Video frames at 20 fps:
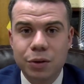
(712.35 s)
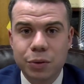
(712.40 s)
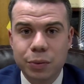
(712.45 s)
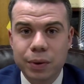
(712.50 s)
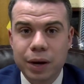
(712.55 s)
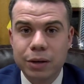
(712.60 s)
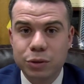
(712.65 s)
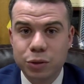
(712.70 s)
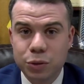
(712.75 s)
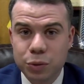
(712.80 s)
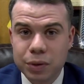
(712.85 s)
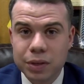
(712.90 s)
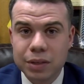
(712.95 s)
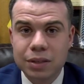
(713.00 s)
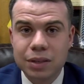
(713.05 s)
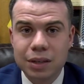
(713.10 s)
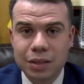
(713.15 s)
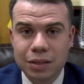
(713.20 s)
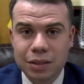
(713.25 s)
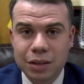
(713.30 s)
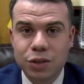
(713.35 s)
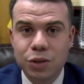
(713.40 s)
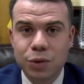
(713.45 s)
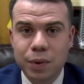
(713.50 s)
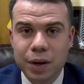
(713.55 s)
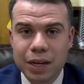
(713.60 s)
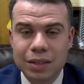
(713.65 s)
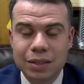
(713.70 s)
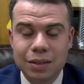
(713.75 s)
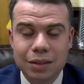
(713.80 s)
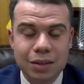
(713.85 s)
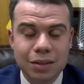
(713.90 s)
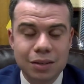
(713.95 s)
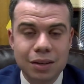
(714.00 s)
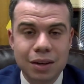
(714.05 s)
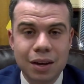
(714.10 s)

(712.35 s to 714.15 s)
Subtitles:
to our students in such a way as this.